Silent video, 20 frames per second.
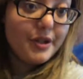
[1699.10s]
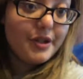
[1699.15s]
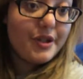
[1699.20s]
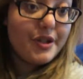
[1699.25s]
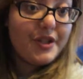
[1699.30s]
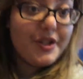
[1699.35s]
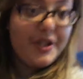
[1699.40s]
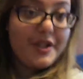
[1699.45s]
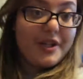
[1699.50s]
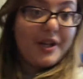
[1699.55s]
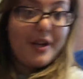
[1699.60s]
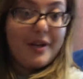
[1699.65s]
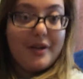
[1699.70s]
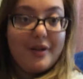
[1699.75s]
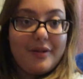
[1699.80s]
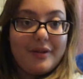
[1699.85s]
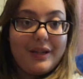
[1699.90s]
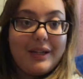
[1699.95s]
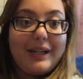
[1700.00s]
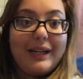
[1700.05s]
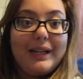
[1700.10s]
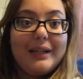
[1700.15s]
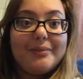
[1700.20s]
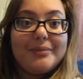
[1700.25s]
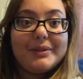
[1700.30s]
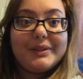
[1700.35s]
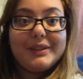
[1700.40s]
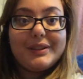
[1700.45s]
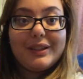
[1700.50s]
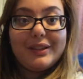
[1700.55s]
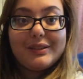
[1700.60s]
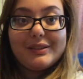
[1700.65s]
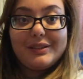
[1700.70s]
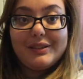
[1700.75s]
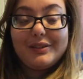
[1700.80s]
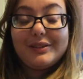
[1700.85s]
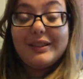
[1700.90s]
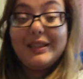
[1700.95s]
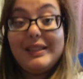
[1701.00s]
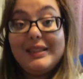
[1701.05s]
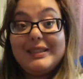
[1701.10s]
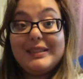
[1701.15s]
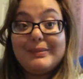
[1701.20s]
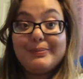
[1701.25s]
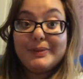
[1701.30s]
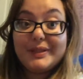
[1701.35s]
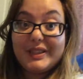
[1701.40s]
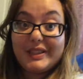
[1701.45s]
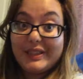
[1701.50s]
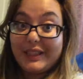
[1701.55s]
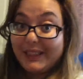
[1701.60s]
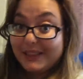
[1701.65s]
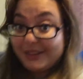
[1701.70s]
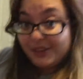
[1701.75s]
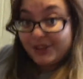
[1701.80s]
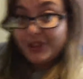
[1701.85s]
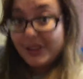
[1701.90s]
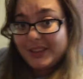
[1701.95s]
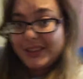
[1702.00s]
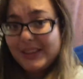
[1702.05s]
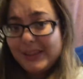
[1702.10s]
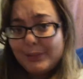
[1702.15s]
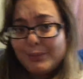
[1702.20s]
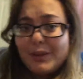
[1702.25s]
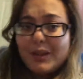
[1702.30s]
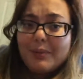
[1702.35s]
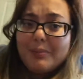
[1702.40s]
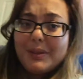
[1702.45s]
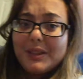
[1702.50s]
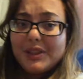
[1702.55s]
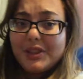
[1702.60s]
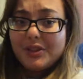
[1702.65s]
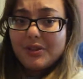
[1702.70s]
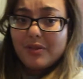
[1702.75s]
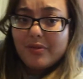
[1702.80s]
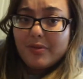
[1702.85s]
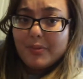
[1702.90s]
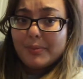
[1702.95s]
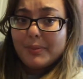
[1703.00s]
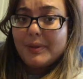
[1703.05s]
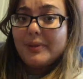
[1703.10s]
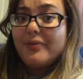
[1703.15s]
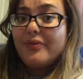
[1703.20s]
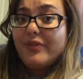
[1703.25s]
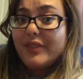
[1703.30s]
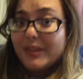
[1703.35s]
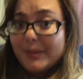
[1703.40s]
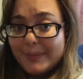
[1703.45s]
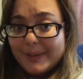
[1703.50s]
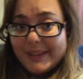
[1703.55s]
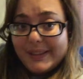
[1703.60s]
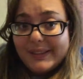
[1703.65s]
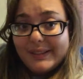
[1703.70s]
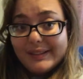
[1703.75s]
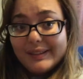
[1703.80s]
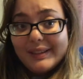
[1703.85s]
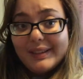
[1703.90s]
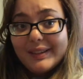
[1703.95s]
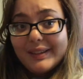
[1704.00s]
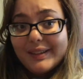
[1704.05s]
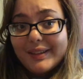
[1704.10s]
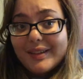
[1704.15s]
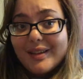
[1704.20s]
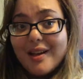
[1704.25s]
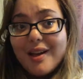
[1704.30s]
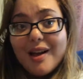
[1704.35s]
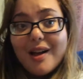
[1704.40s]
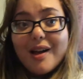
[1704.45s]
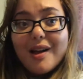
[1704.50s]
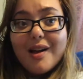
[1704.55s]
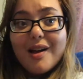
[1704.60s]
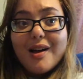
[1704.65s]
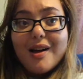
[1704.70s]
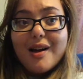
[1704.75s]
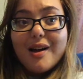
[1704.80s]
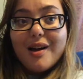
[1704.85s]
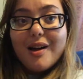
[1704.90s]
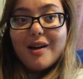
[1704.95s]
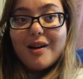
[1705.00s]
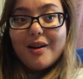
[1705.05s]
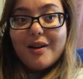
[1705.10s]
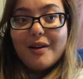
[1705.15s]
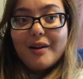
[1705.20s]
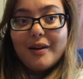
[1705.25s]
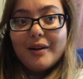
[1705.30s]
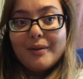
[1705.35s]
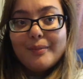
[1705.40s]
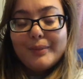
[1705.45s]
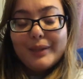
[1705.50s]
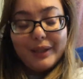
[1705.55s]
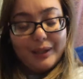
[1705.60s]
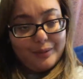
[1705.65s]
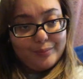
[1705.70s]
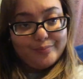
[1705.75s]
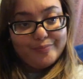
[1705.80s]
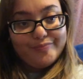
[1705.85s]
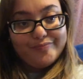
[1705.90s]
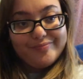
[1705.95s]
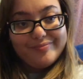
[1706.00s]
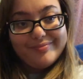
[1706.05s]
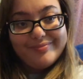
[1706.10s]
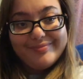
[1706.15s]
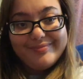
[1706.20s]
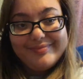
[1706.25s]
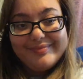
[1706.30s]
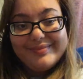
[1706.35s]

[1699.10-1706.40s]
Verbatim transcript: So, I will talk to you guys potentially tomorrow. I'm not sure if I'm going to film anything. Um, yeah.